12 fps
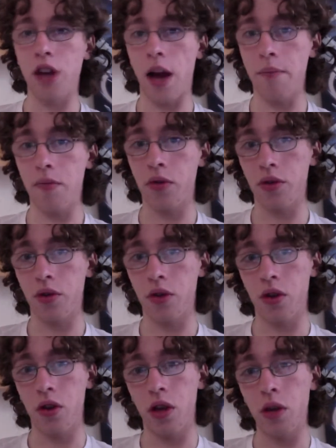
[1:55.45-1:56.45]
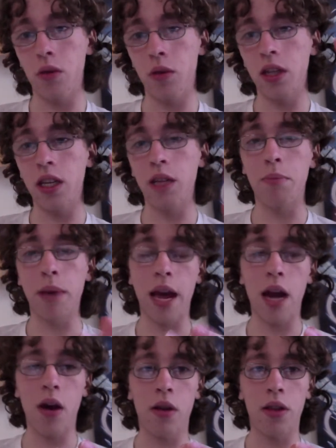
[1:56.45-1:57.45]
and then we can move on
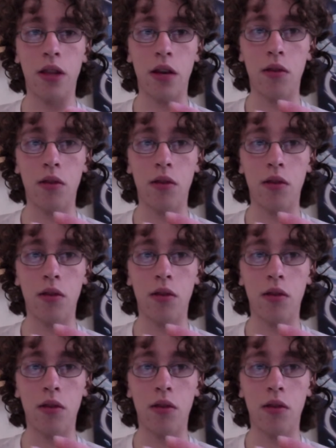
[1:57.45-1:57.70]
to